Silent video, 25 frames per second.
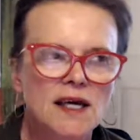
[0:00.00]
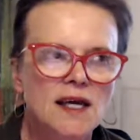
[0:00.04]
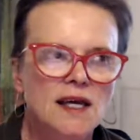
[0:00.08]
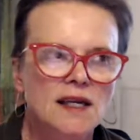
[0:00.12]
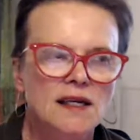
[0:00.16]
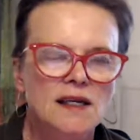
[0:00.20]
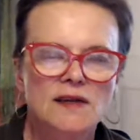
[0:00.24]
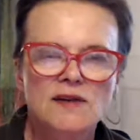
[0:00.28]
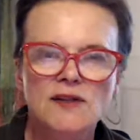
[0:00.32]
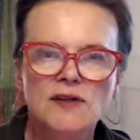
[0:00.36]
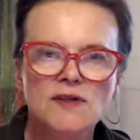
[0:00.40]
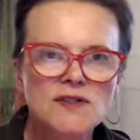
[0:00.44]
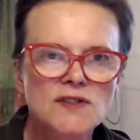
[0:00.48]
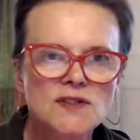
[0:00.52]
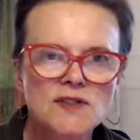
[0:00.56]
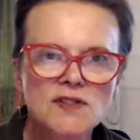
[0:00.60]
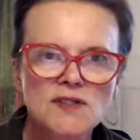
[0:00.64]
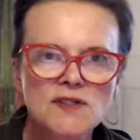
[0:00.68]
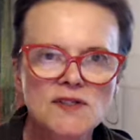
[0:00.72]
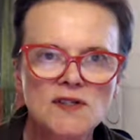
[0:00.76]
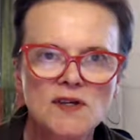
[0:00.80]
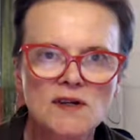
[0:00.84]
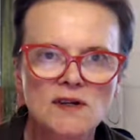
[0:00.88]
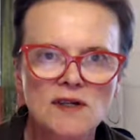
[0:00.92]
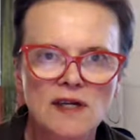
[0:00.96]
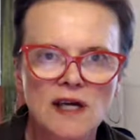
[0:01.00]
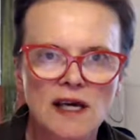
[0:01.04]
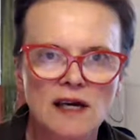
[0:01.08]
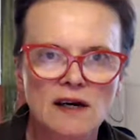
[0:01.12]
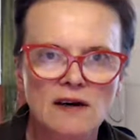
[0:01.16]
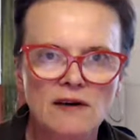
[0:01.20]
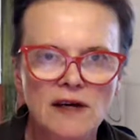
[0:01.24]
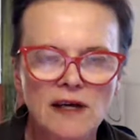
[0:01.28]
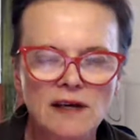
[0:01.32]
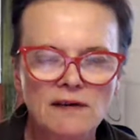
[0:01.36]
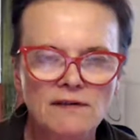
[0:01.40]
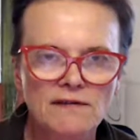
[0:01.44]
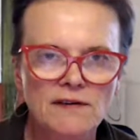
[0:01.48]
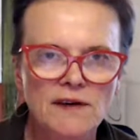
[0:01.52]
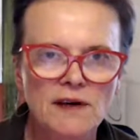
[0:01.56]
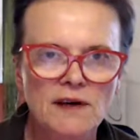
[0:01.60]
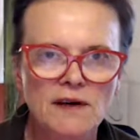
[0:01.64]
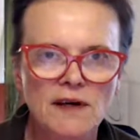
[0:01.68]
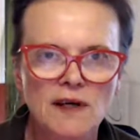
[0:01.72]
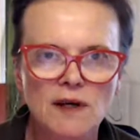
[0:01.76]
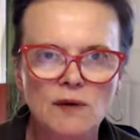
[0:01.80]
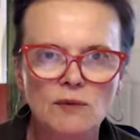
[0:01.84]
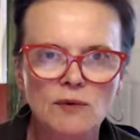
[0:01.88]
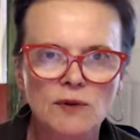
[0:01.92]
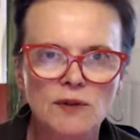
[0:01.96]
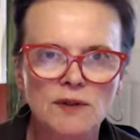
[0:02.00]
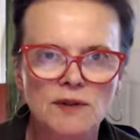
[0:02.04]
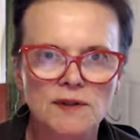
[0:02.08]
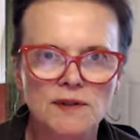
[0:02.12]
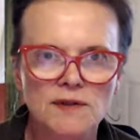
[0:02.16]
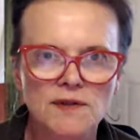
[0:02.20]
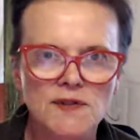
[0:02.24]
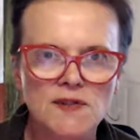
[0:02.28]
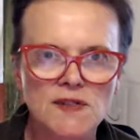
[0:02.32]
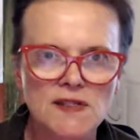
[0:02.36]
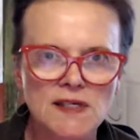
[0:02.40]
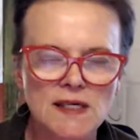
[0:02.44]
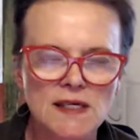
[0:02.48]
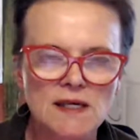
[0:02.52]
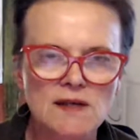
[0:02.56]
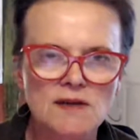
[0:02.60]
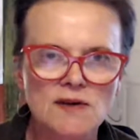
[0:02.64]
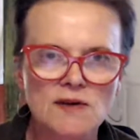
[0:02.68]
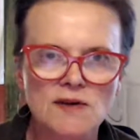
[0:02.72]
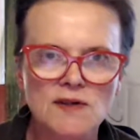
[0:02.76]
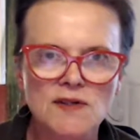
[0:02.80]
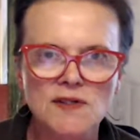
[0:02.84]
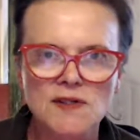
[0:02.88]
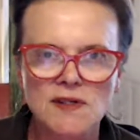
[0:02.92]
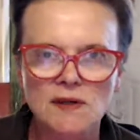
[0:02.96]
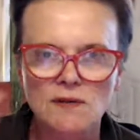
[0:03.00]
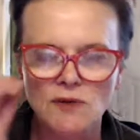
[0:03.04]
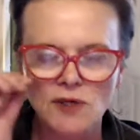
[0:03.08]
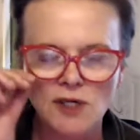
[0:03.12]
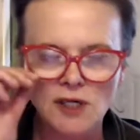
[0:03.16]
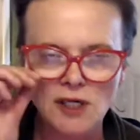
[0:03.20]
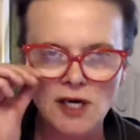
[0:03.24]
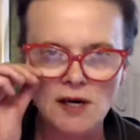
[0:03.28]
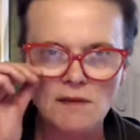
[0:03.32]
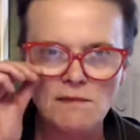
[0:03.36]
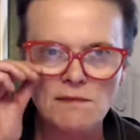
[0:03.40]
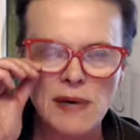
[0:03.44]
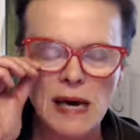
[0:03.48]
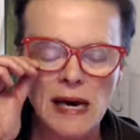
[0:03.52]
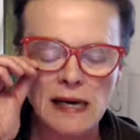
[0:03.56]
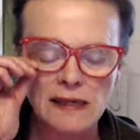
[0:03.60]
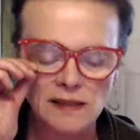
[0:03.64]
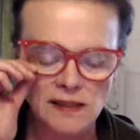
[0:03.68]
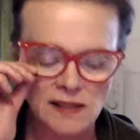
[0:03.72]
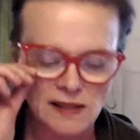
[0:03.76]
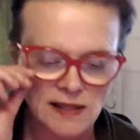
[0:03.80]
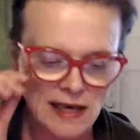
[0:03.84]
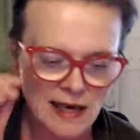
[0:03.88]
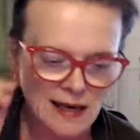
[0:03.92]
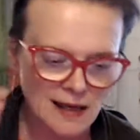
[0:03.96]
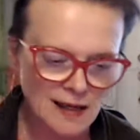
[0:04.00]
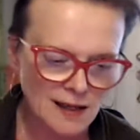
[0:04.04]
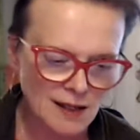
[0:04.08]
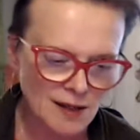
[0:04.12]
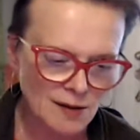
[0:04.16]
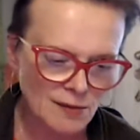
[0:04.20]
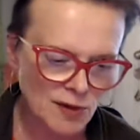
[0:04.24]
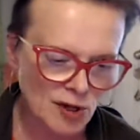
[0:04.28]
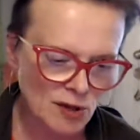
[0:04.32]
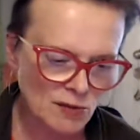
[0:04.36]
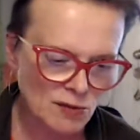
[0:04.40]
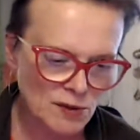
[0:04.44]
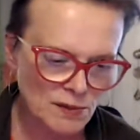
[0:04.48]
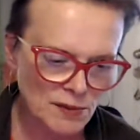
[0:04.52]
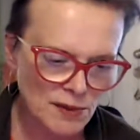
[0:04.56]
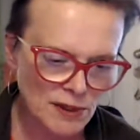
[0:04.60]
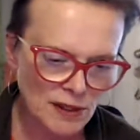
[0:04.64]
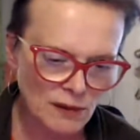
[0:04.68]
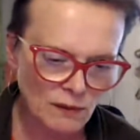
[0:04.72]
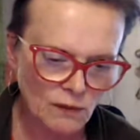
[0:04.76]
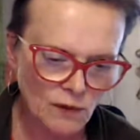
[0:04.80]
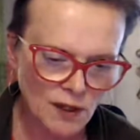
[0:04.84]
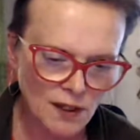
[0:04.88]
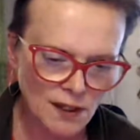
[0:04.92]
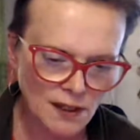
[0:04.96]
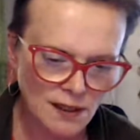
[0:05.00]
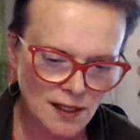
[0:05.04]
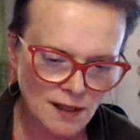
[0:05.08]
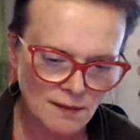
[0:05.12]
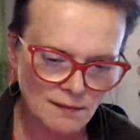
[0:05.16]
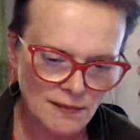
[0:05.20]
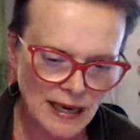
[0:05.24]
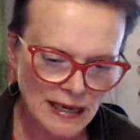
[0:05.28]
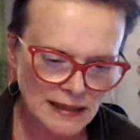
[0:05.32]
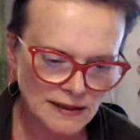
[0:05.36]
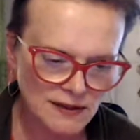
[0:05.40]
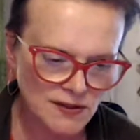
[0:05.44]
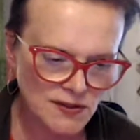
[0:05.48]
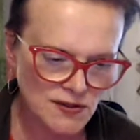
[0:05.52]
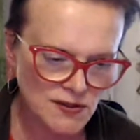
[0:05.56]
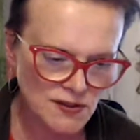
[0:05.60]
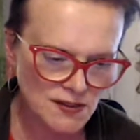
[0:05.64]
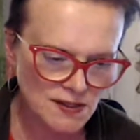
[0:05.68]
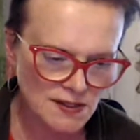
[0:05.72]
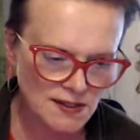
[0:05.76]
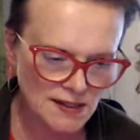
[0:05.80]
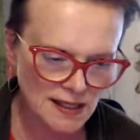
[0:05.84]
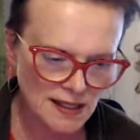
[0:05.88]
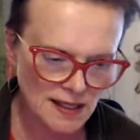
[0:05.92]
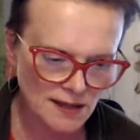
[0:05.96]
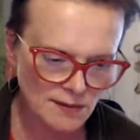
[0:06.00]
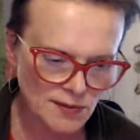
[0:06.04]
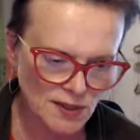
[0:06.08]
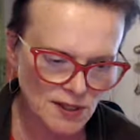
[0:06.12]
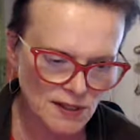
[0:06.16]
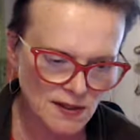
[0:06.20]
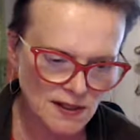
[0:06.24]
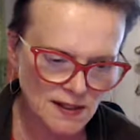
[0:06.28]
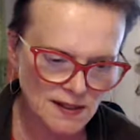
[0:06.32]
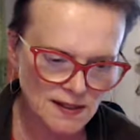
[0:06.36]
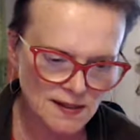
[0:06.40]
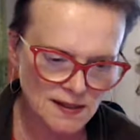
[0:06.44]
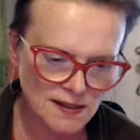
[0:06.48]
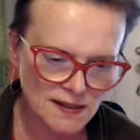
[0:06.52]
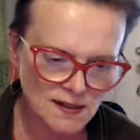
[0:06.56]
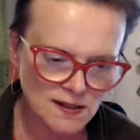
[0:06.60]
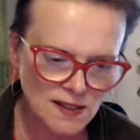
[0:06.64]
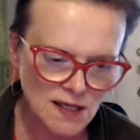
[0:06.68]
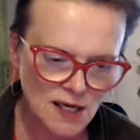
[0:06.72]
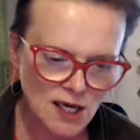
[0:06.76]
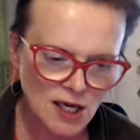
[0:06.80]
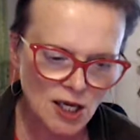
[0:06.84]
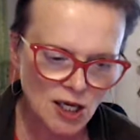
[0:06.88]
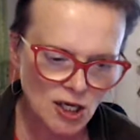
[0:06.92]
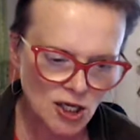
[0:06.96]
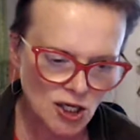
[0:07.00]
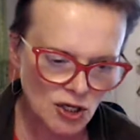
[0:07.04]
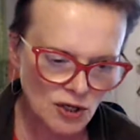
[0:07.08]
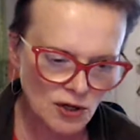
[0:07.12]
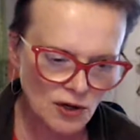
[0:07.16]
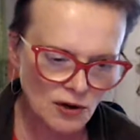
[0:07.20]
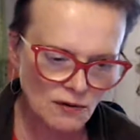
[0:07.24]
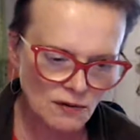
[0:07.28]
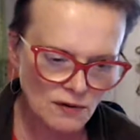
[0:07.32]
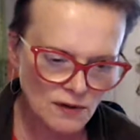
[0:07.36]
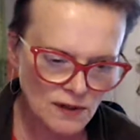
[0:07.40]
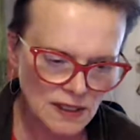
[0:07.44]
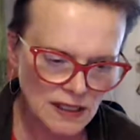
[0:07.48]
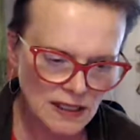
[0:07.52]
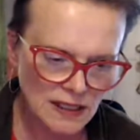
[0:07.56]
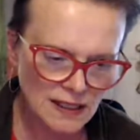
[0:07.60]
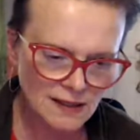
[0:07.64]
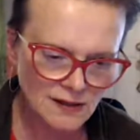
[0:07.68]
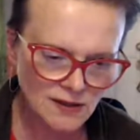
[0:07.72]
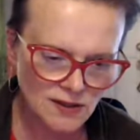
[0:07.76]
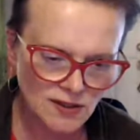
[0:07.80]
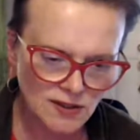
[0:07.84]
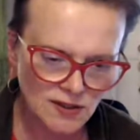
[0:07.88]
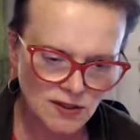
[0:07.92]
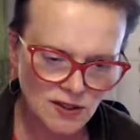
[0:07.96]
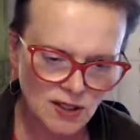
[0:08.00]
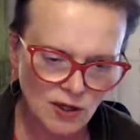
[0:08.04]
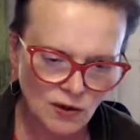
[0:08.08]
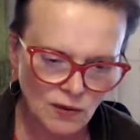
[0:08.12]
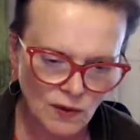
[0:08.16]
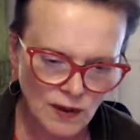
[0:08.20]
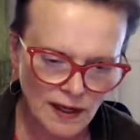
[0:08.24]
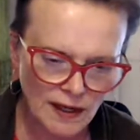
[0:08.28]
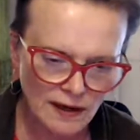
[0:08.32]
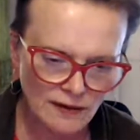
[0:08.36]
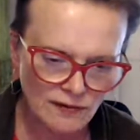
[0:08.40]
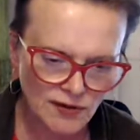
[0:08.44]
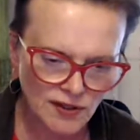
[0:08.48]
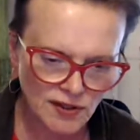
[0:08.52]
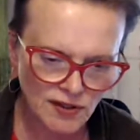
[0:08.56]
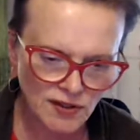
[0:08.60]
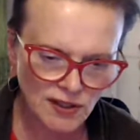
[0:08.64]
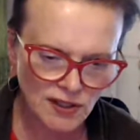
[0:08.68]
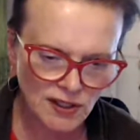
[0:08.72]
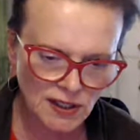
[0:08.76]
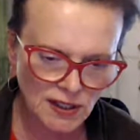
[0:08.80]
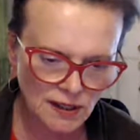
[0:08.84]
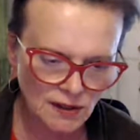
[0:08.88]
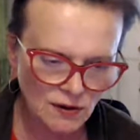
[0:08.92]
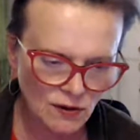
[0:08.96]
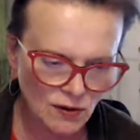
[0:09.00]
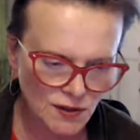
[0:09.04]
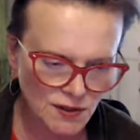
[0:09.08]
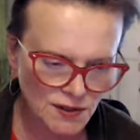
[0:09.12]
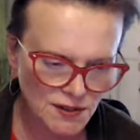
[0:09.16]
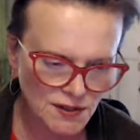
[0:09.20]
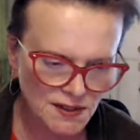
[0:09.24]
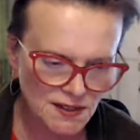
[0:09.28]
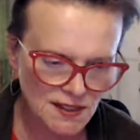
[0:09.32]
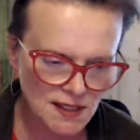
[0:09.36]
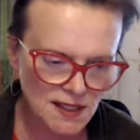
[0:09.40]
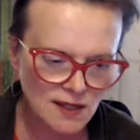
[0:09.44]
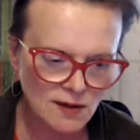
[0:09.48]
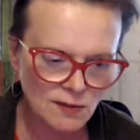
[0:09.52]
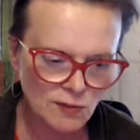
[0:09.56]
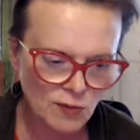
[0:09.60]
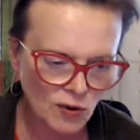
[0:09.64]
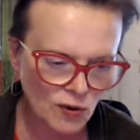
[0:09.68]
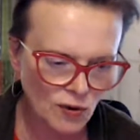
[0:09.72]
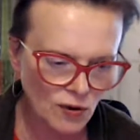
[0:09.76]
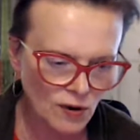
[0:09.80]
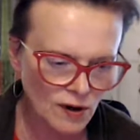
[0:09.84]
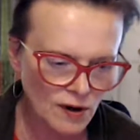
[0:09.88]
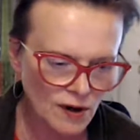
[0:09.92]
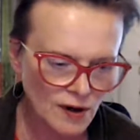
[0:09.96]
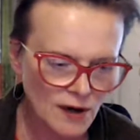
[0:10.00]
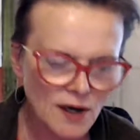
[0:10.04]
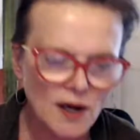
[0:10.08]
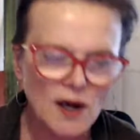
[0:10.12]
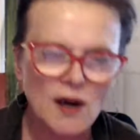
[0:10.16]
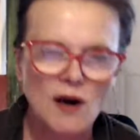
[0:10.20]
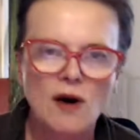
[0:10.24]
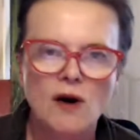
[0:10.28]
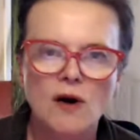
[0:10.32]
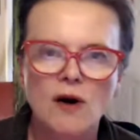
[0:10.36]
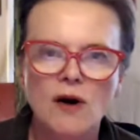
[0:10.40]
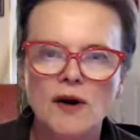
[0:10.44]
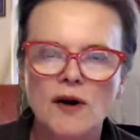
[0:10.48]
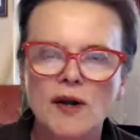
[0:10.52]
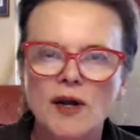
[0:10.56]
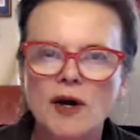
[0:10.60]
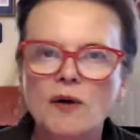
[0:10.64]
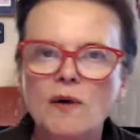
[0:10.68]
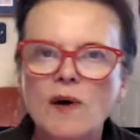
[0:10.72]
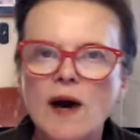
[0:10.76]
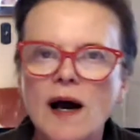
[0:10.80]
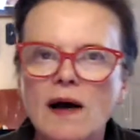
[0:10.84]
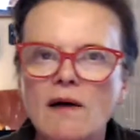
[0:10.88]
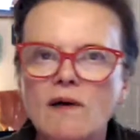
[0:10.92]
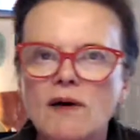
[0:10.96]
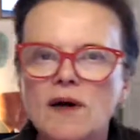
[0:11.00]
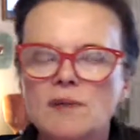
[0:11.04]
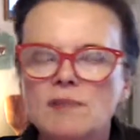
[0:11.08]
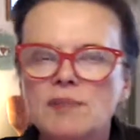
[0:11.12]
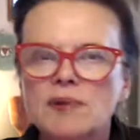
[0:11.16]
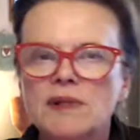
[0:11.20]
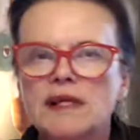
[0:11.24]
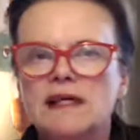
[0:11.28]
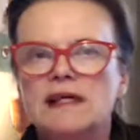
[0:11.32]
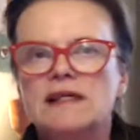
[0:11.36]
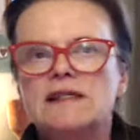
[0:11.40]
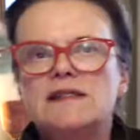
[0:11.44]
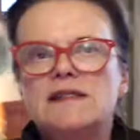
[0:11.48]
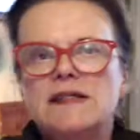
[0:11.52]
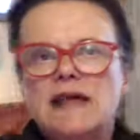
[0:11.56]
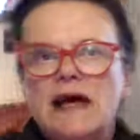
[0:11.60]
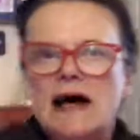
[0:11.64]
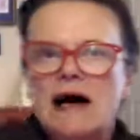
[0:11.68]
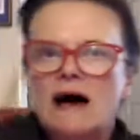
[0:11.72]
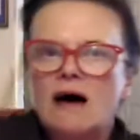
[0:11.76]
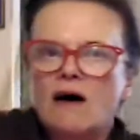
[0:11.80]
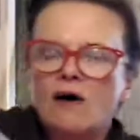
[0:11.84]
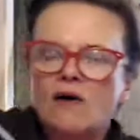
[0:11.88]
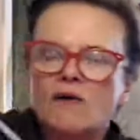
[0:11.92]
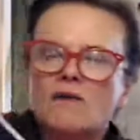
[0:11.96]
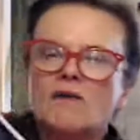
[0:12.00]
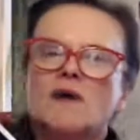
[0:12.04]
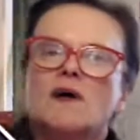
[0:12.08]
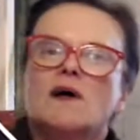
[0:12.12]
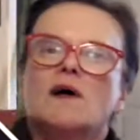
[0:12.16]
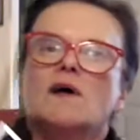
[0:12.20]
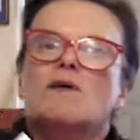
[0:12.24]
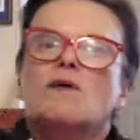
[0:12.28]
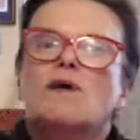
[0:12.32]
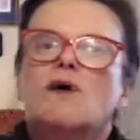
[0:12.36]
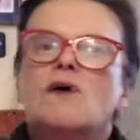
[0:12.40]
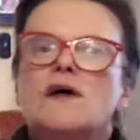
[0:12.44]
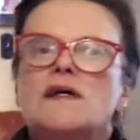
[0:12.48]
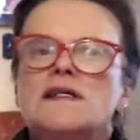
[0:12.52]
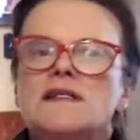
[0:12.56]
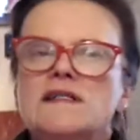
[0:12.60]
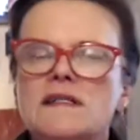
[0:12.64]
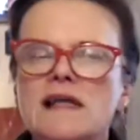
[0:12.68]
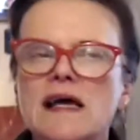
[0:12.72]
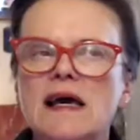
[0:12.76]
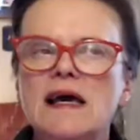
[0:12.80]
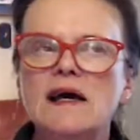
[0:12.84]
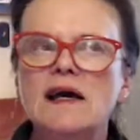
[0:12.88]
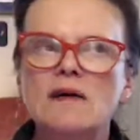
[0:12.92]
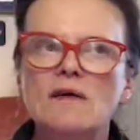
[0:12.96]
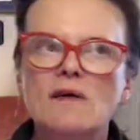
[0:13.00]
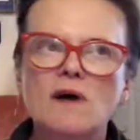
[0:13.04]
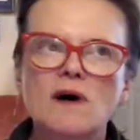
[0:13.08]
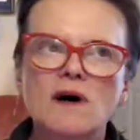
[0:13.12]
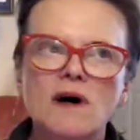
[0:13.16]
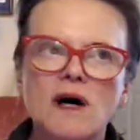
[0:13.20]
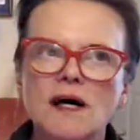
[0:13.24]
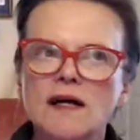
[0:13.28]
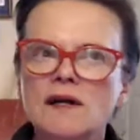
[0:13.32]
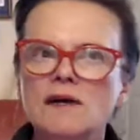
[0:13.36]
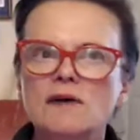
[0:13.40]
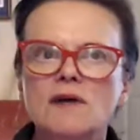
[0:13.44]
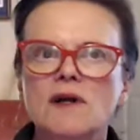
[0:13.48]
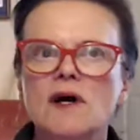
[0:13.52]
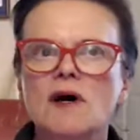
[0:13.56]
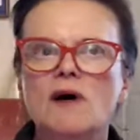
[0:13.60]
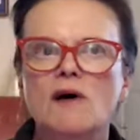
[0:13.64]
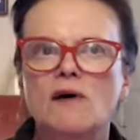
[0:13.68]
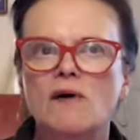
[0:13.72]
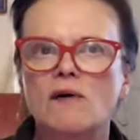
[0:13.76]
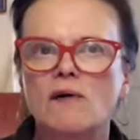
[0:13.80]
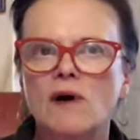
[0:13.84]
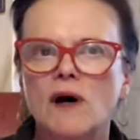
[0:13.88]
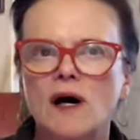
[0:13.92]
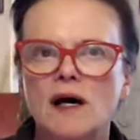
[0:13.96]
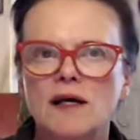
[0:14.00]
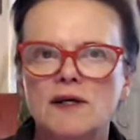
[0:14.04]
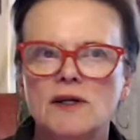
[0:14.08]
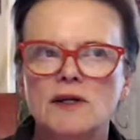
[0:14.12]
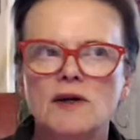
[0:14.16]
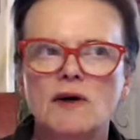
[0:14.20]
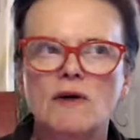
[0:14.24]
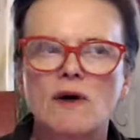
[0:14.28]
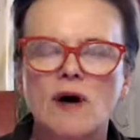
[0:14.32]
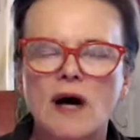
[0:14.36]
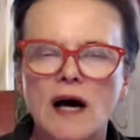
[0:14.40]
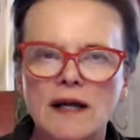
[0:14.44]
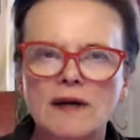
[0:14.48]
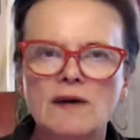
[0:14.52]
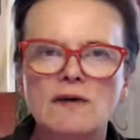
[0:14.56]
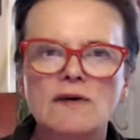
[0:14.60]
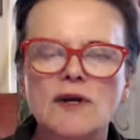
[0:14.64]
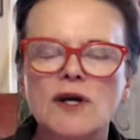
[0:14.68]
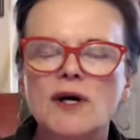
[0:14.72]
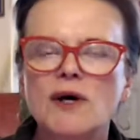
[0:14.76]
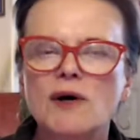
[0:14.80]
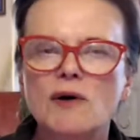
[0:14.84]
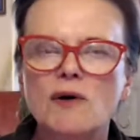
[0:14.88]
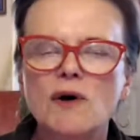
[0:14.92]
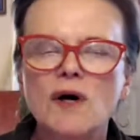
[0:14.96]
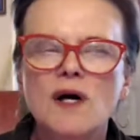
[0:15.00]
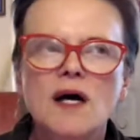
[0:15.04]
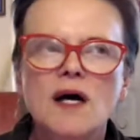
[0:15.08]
Now, those just aren't airy fairy words either. So I want to come back to that in a moment, but I want to come back to the statement that says you don't need to know everything or seek more or know how it plays out. We're always saying, well, I don't know. I don't know.